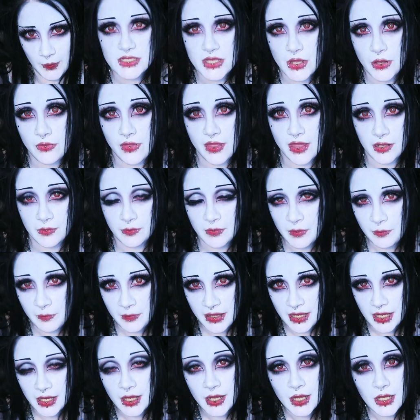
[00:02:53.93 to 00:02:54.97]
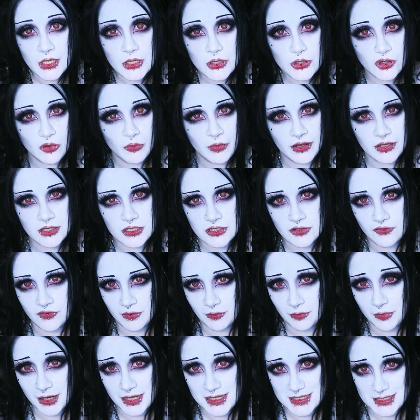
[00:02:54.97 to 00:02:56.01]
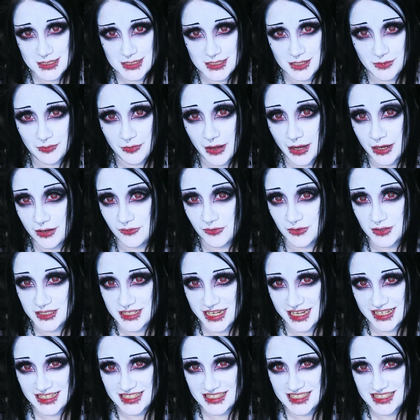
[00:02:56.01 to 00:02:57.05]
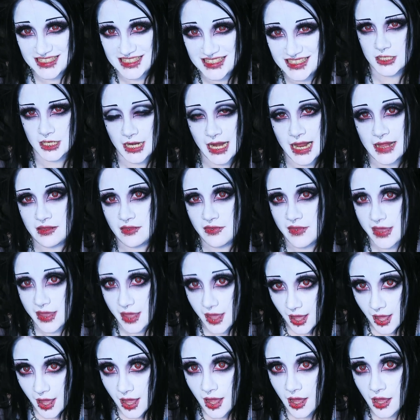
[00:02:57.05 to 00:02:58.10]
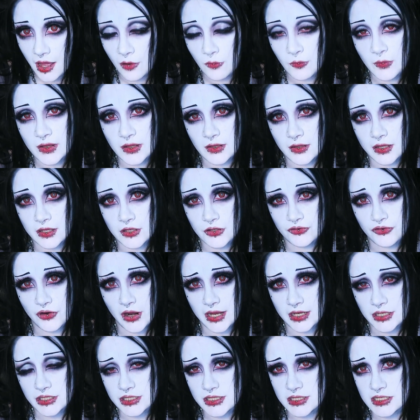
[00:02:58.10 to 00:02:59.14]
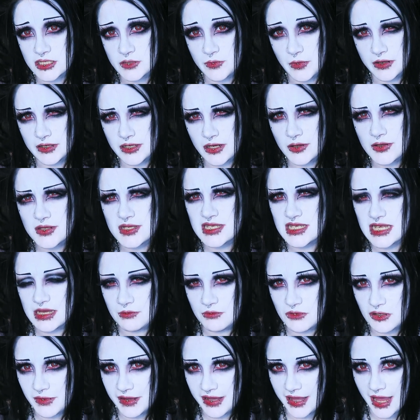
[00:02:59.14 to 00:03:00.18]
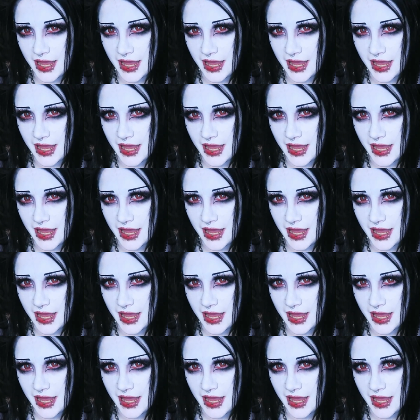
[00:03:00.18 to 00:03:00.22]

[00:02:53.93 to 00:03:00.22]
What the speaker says: So they admit me, do a bunch of unpleasant and painful tests, declare that they are real contractions but don't seem to be